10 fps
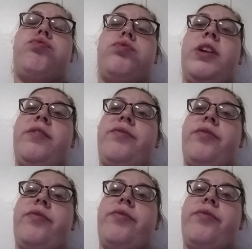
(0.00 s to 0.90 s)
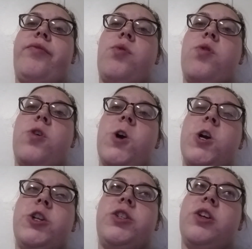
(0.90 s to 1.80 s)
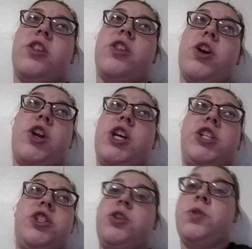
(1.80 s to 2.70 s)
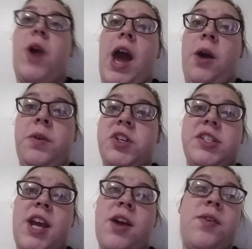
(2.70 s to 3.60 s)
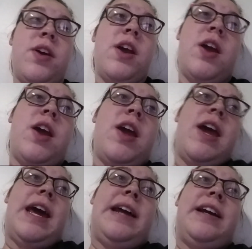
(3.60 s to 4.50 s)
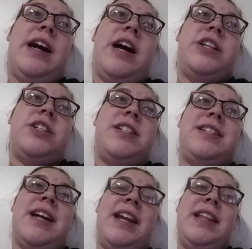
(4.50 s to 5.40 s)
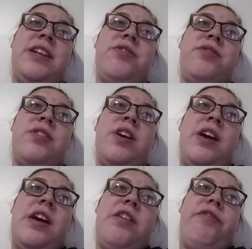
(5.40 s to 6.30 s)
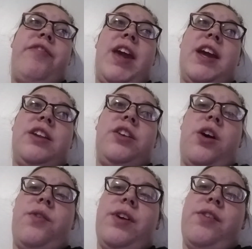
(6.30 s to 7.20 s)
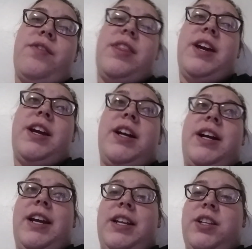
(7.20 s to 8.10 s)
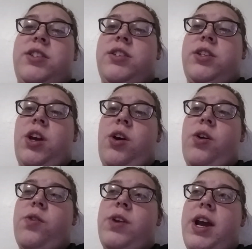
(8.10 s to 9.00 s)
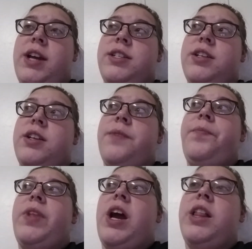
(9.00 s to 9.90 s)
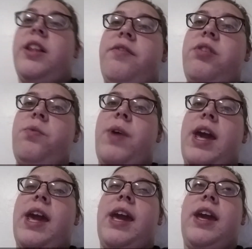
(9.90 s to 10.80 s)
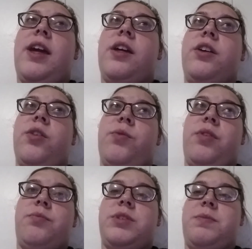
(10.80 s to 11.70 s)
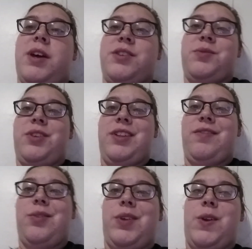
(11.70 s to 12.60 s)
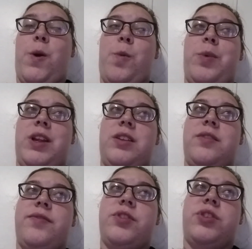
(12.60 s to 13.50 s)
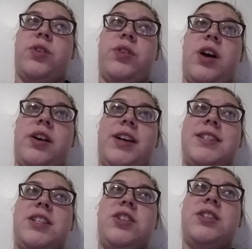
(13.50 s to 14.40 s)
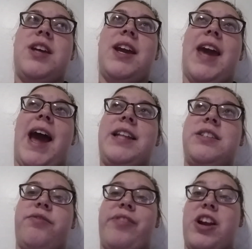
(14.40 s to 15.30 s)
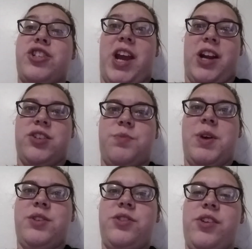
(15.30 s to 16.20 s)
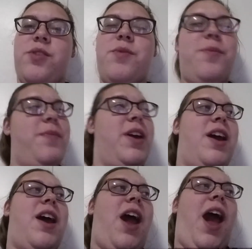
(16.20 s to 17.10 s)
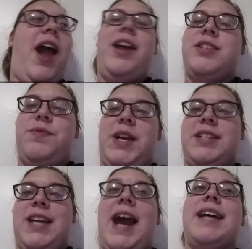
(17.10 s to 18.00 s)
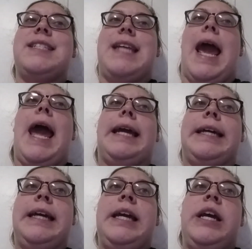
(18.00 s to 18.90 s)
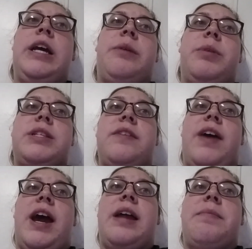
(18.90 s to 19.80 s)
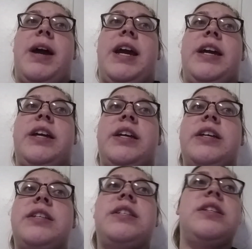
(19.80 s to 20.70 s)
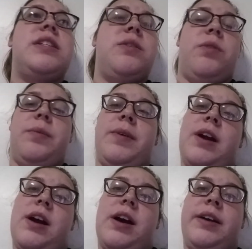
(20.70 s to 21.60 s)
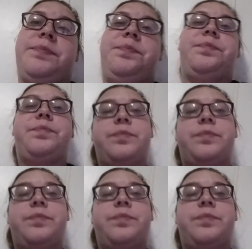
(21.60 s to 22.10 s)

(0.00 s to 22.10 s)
24 to 32 hours now. And I got just a tiny little fan going over there, and it's so nice. And I love the way your room smells when you leave the window open for so long, because it just like adds a fresh air smell to your room, and it's fantastic. Plus I've had my Scentsy warmer on,